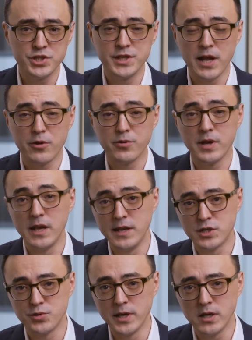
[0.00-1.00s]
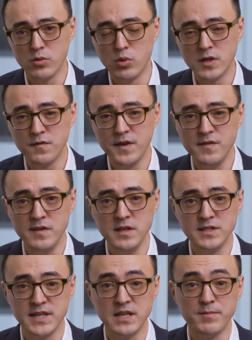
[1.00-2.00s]
Schneider Electric, was
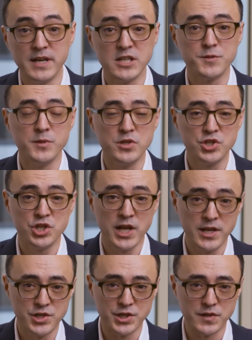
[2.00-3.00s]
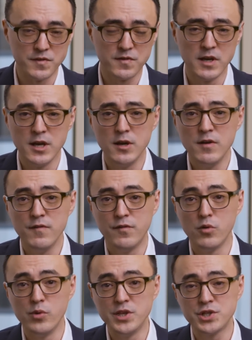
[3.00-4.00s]
facing data management challenges
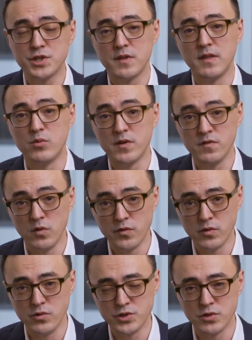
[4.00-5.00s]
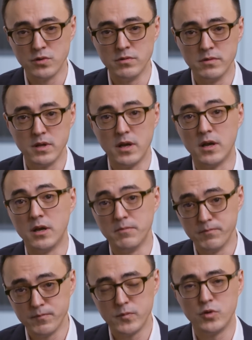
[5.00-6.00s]
for which there was no solution
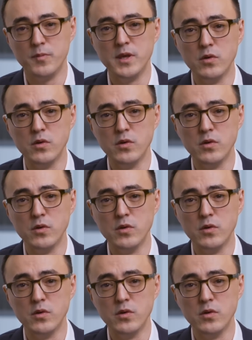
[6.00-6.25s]
to be